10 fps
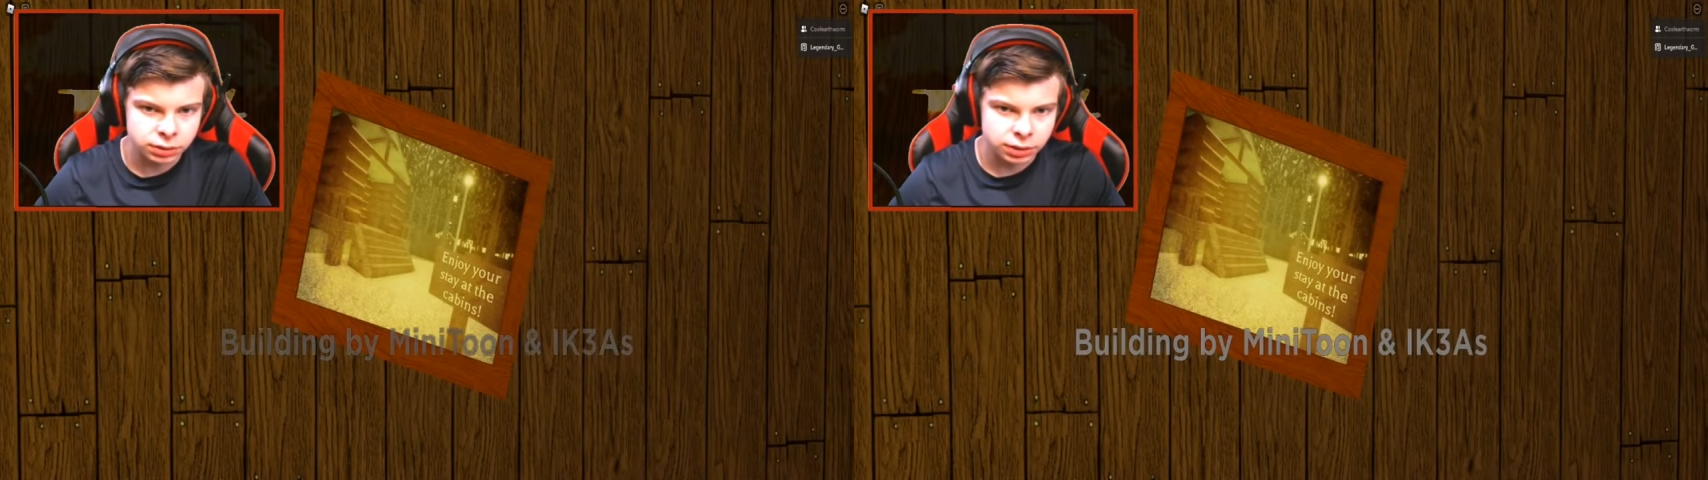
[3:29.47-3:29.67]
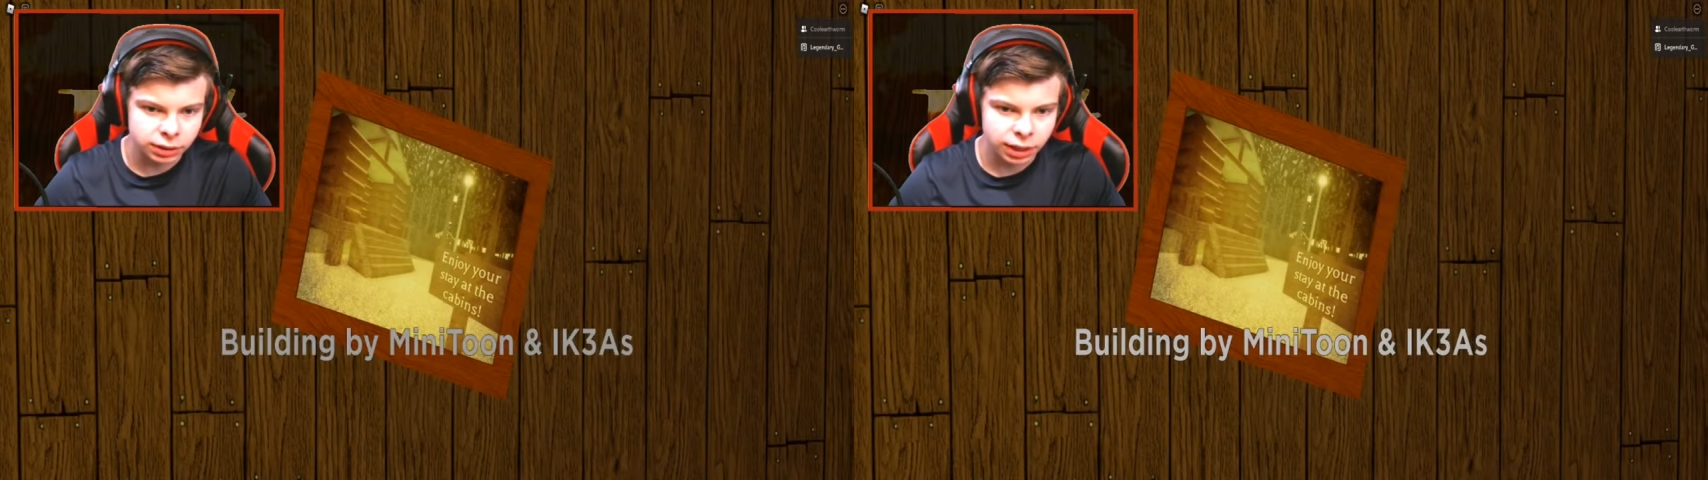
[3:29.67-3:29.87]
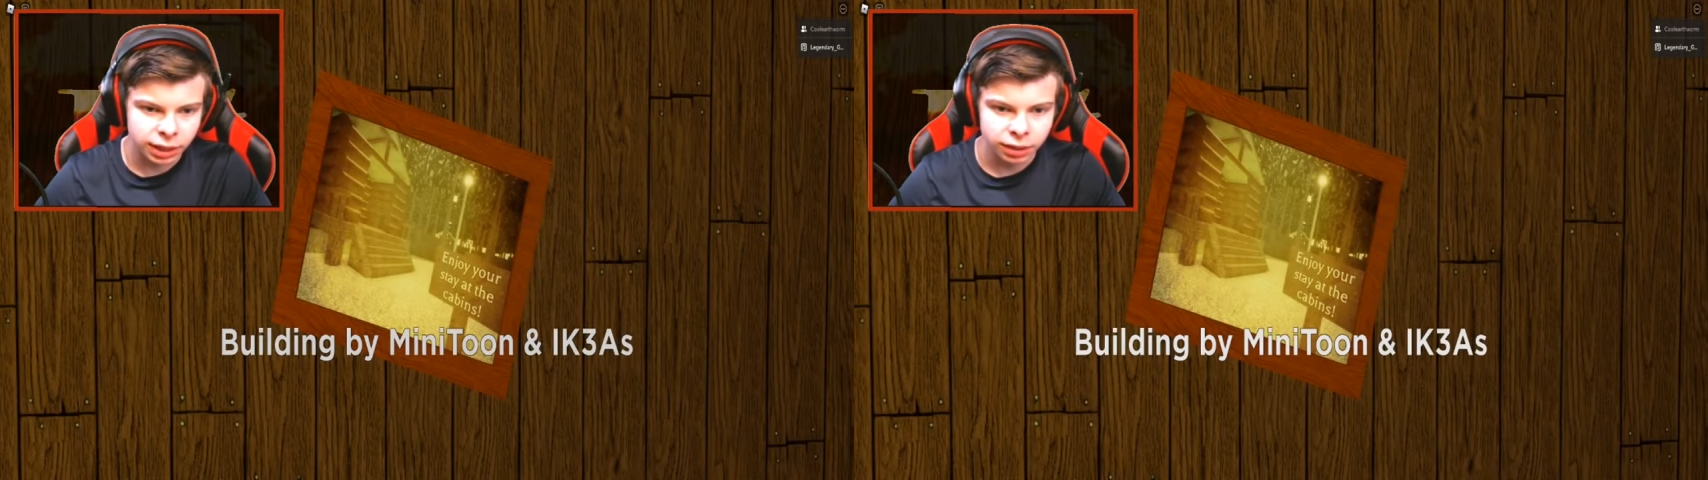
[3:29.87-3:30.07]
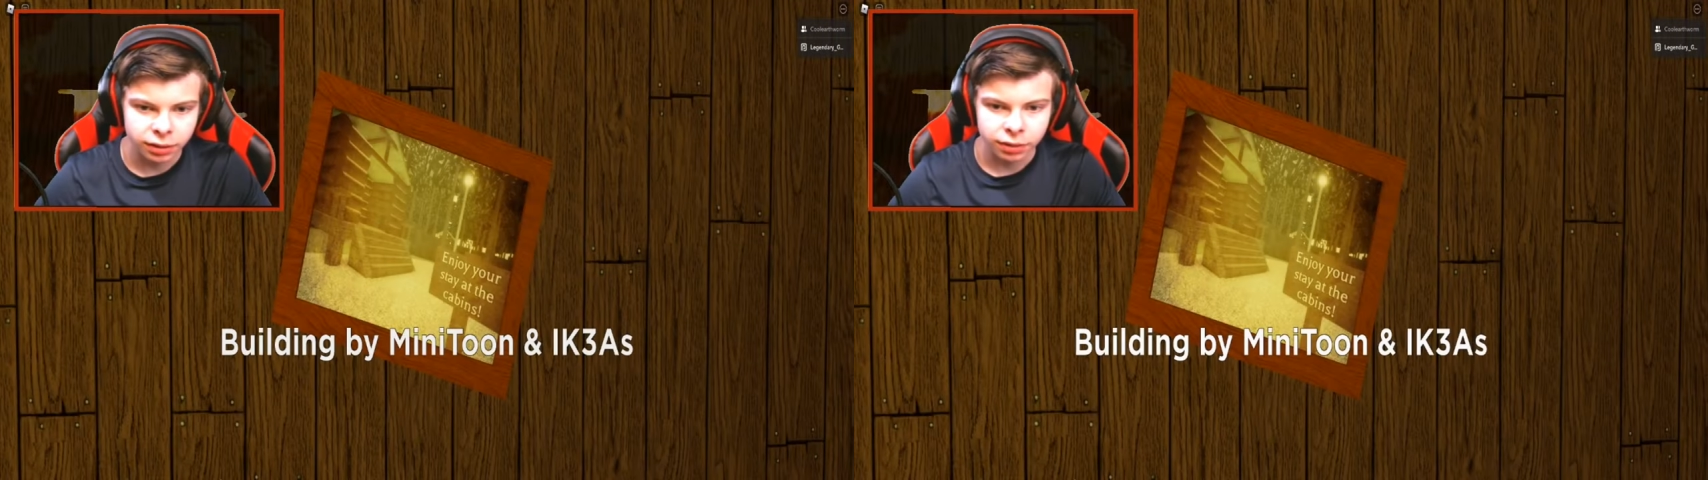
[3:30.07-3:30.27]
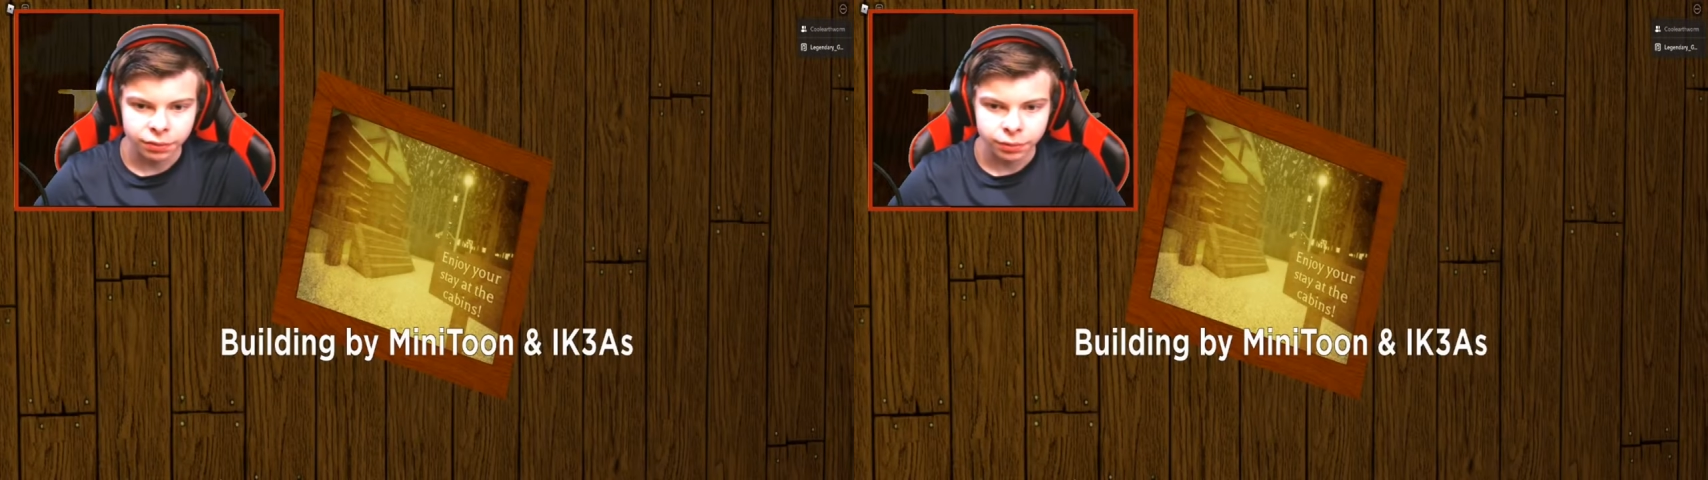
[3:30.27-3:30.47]

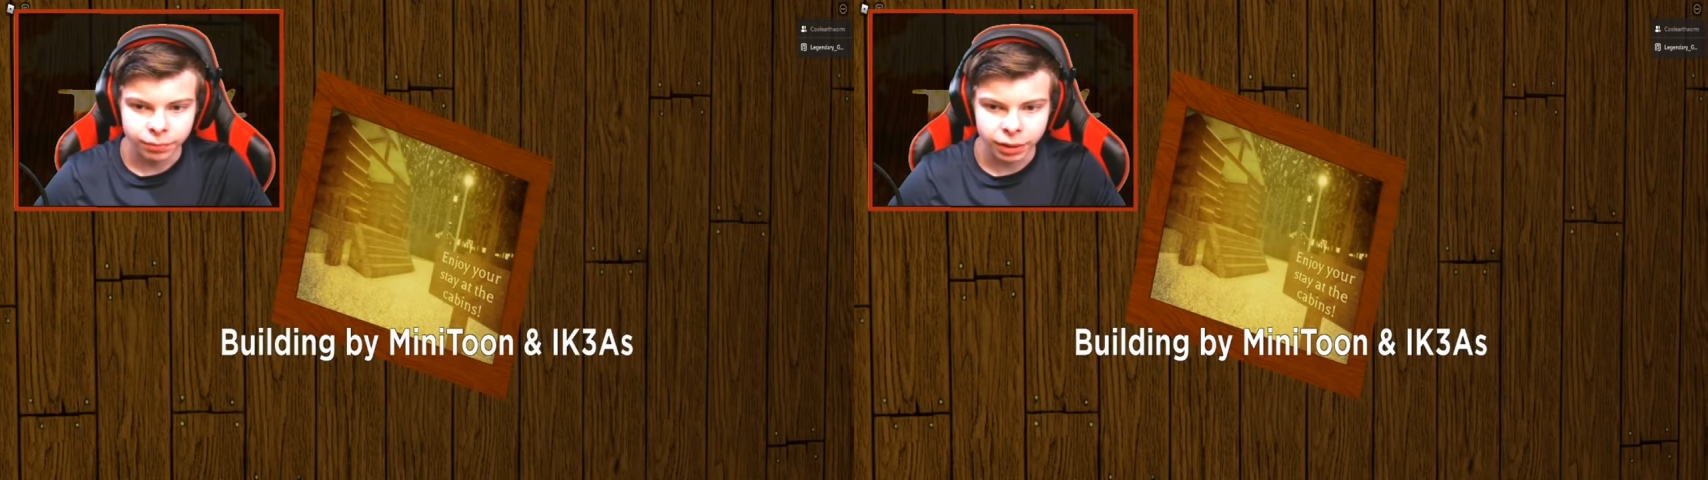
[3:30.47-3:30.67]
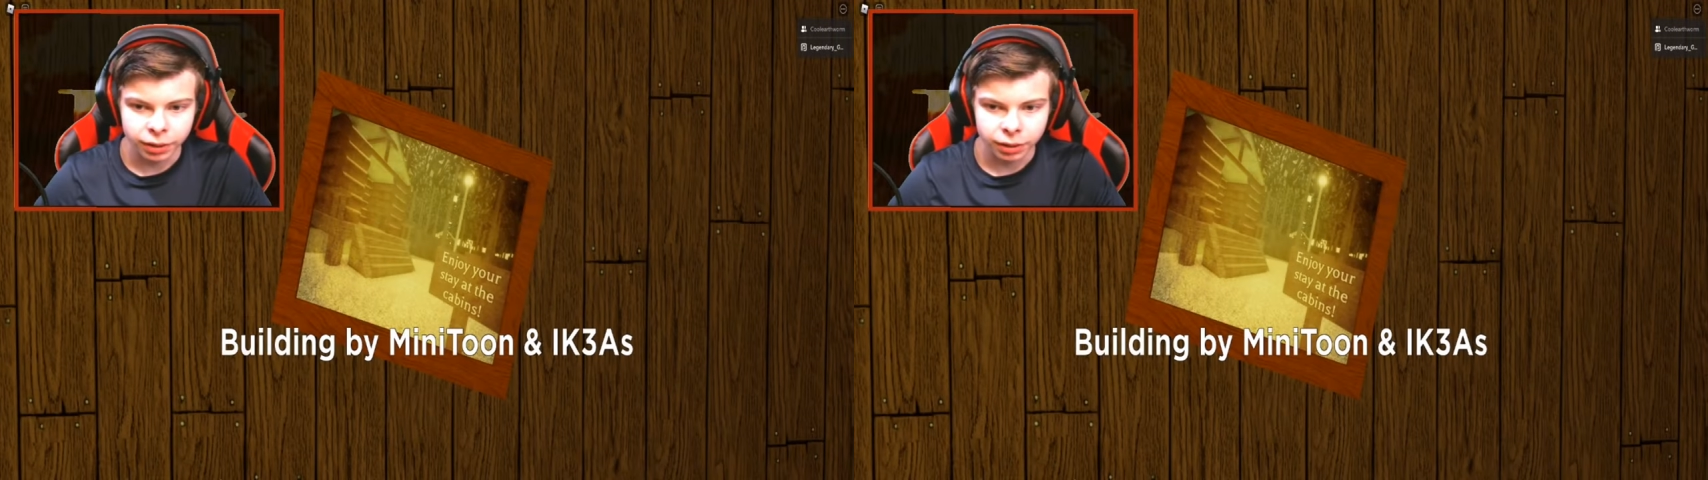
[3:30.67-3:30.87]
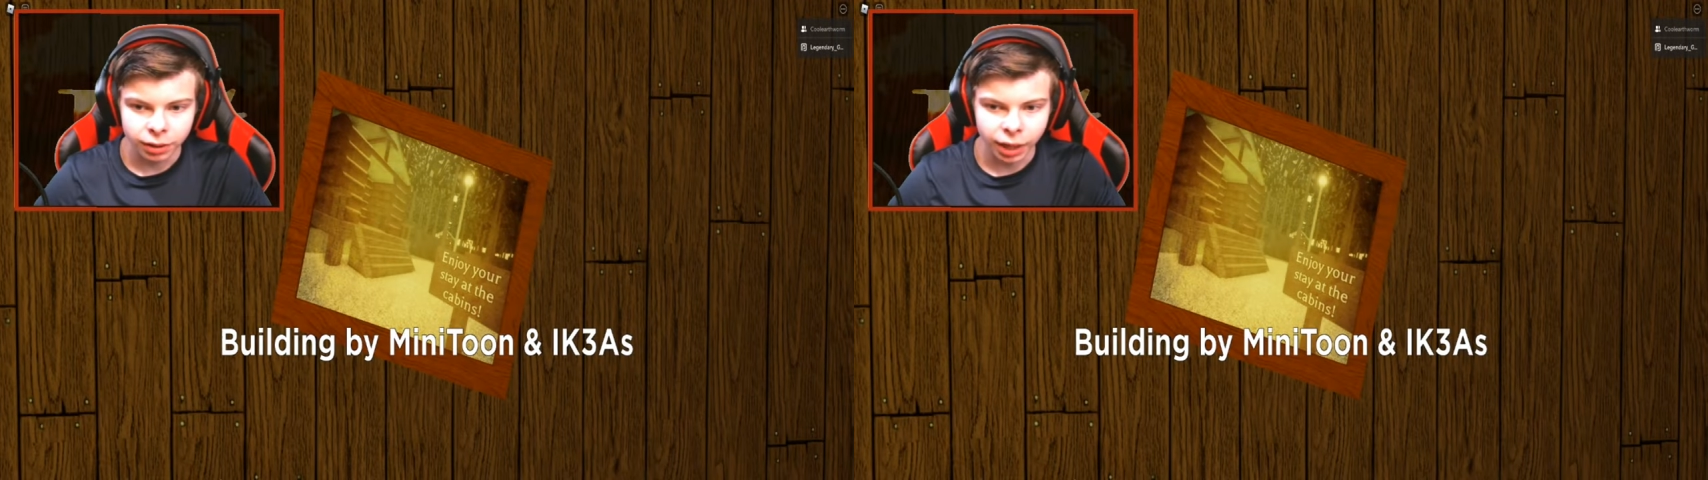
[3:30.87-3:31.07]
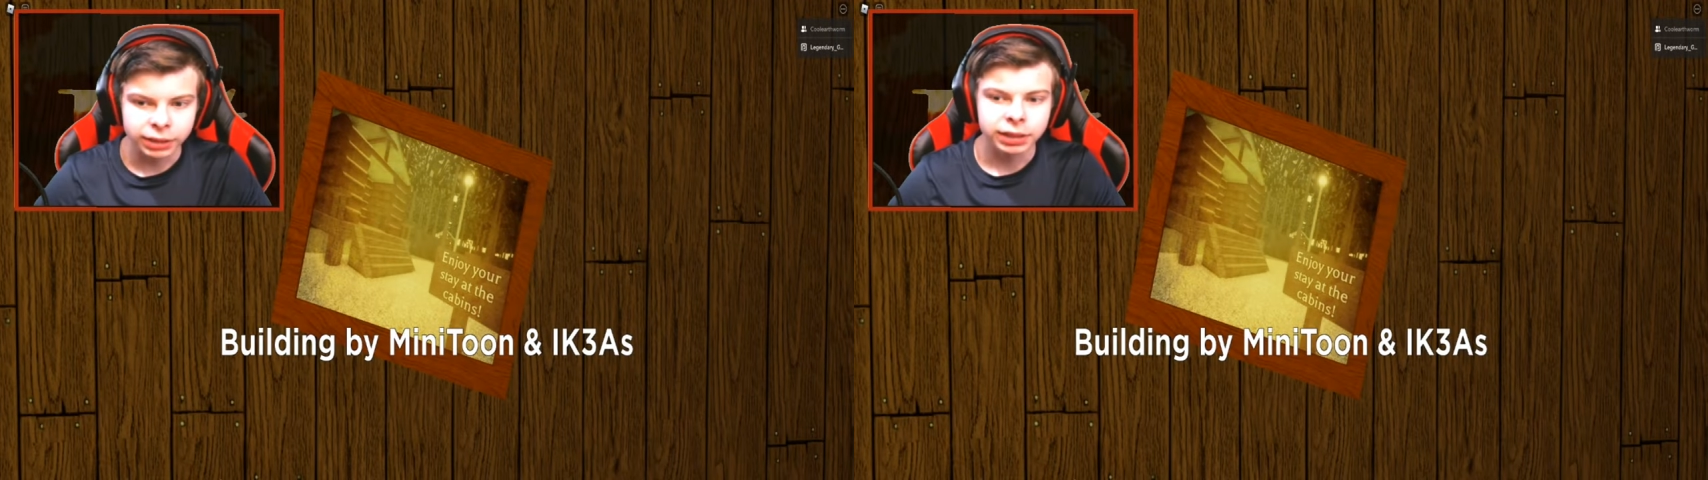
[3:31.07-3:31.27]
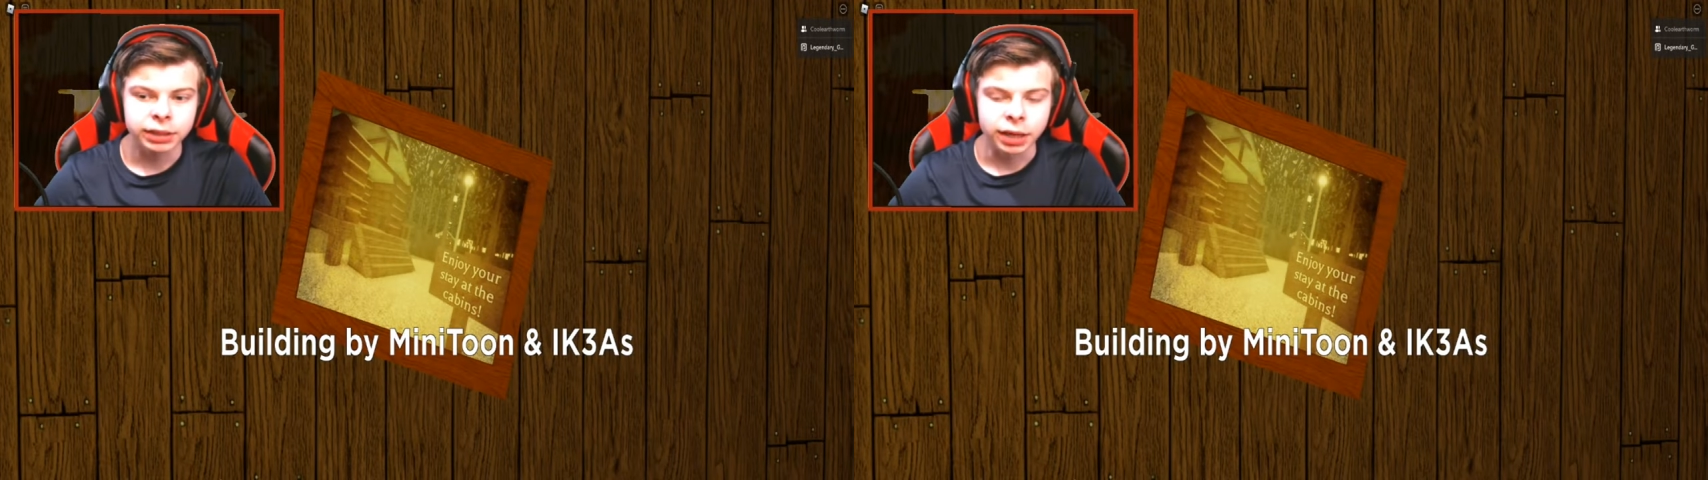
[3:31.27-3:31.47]

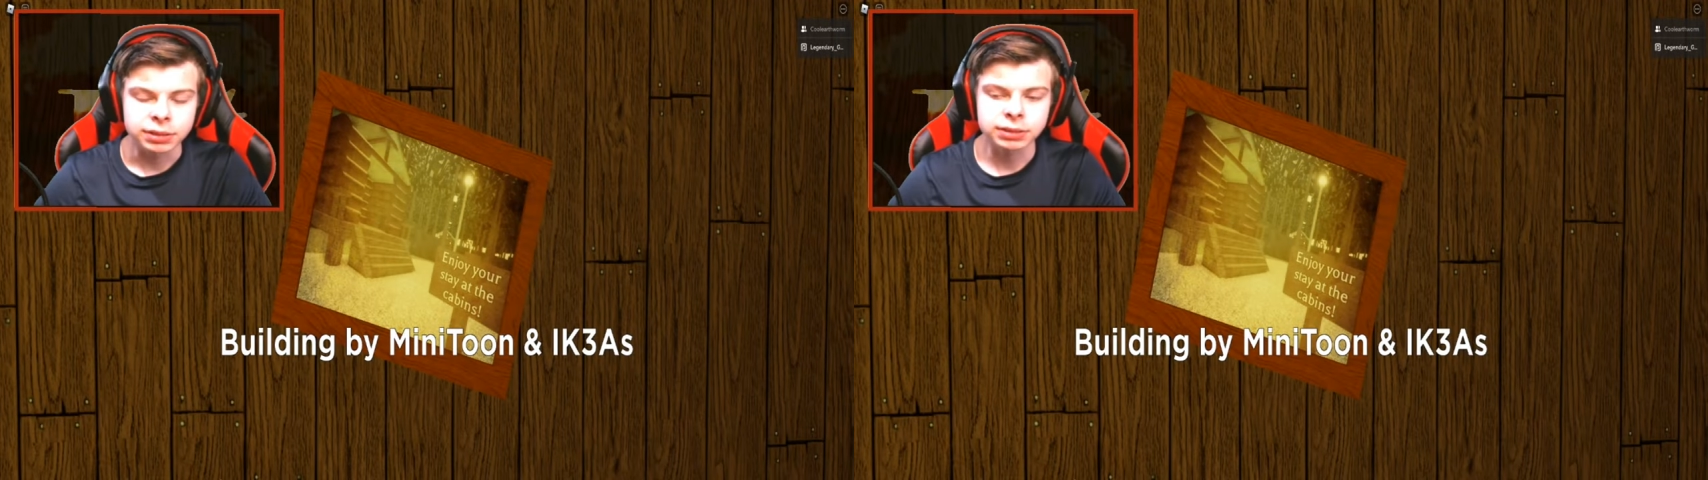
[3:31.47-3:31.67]
Ikea.